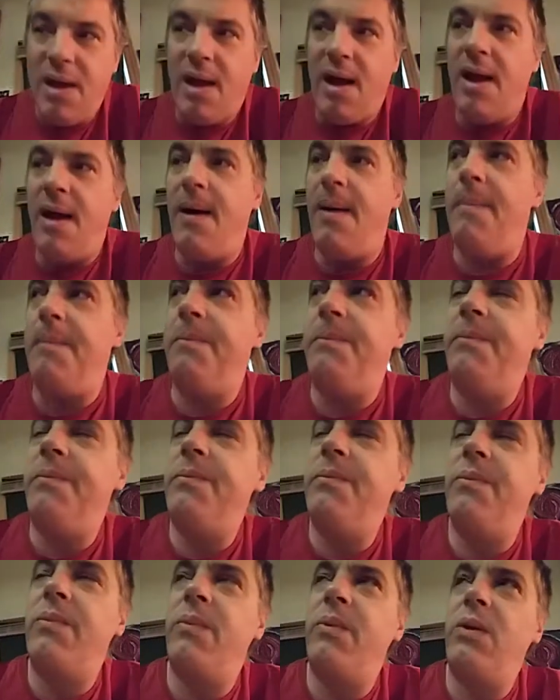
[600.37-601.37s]

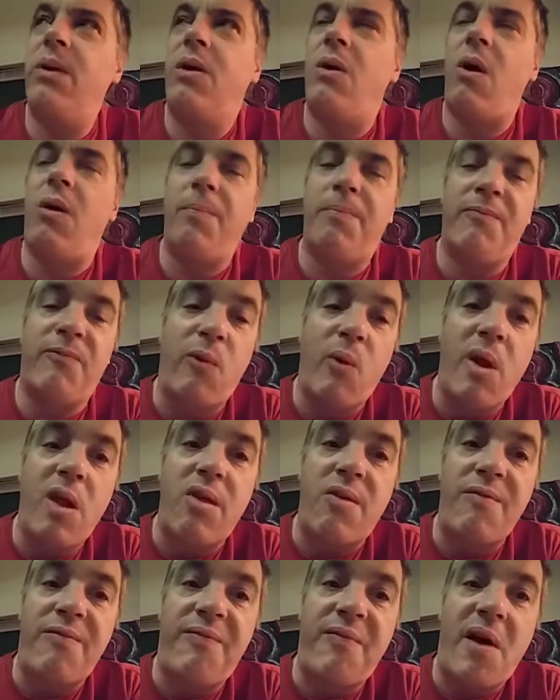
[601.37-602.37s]
called
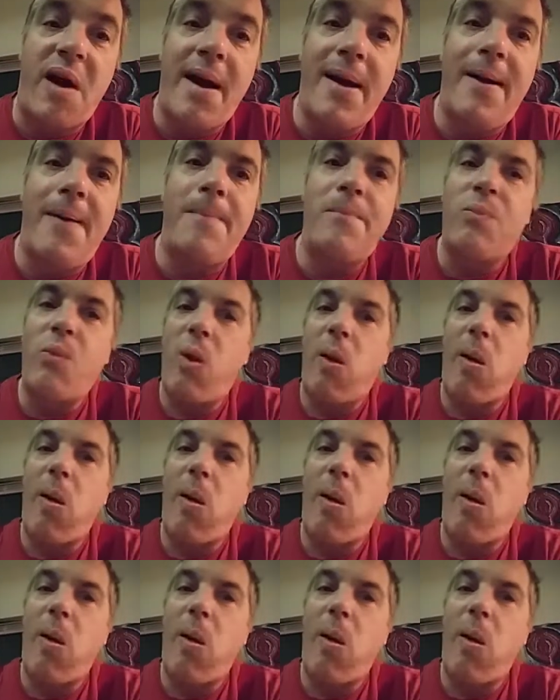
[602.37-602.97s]
Voice of Fire.